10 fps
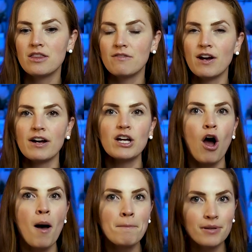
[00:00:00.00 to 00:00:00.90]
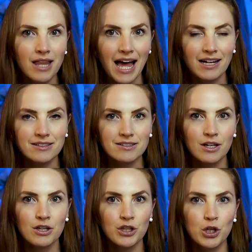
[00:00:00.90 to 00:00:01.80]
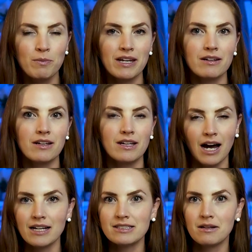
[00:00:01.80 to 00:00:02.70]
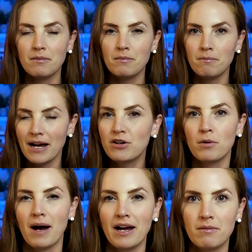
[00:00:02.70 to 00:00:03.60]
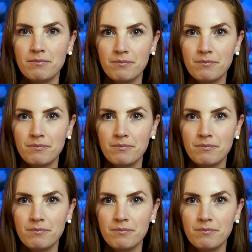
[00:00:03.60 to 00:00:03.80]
the very complex human gut microbiome.